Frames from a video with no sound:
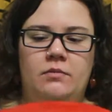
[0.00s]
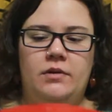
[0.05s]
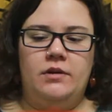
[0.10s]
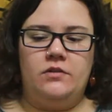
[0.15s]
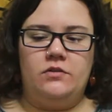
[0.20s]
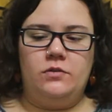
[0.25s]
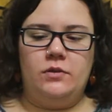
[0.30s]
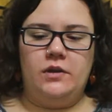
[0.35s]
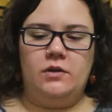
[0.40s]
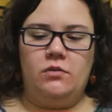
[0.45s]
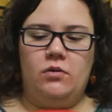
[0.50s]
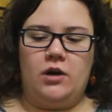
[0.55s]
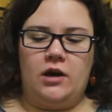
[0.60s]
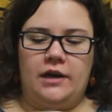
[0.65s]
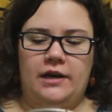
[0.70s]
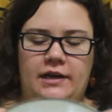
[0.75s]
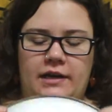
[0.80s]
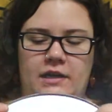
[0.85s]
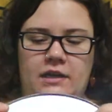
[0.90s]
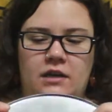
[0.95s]
but it's really
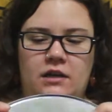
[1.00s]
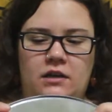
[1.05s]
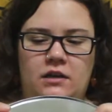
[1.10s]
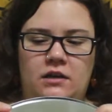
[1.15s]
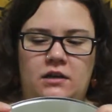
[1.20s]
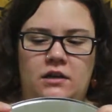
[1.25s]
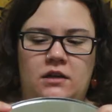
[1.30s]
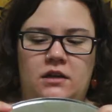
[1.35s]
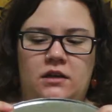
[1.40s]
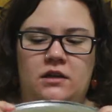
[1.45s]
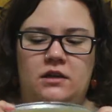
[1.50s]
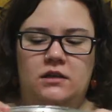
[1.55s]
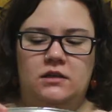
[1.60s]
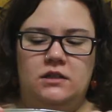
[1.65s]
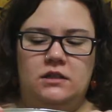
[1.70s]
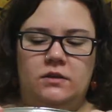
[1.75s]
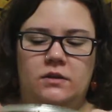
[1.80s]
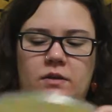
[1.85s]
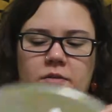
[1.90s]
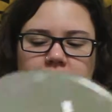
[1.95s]
wide.
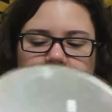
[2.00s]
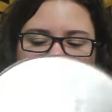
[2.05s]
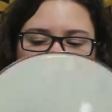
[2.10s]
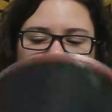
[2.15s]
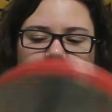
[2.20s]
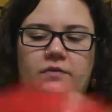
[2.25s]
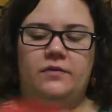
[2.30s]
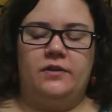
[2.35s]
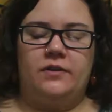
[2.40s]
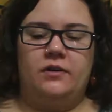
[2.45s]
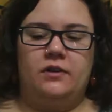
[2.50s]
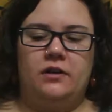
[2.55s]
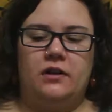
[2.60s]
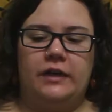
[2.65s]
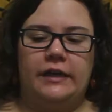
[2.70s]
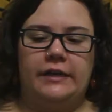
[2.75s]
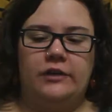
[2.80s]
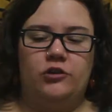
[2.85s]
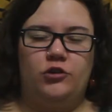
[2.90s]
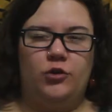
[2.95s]
So they'll be good for
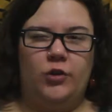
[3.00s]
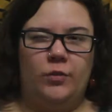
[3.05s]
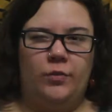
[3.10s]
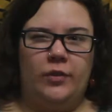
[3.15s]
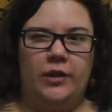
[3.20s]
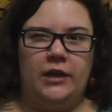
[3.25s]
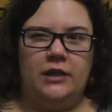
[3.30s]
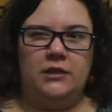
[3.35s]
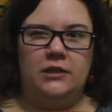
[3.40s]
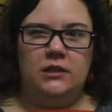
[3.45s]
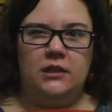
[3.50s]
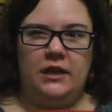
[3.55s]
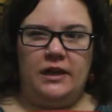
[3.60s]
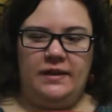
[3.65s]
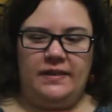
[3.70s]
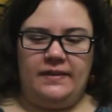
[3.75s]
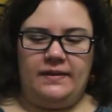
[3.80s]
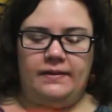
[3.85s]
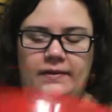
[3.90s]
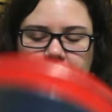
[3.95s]
like shortbreads,
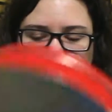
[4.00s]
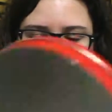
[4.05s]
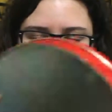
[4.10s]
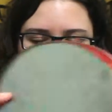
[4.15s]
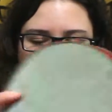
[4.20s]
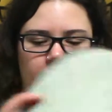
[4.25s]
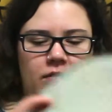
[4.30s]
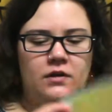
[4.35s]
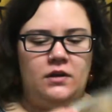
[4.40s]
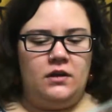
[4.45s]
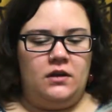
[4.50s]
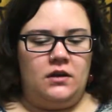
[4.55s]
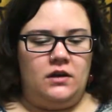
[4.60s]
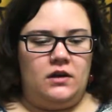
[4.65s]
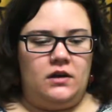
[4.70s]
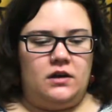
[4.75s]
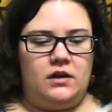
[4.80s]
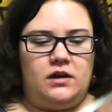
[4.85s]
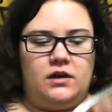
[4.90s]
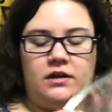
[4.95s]
I think.
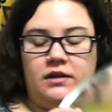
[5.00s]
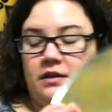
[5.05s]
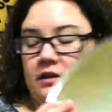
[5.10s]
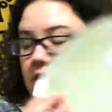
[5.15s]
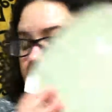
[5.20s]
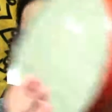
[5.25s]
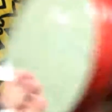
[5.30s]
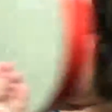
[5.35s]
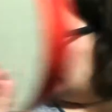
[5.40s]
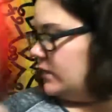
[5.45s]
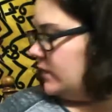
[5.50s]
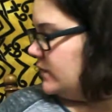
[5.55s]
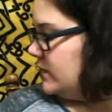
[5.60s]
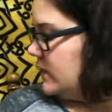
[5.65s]
Um, this was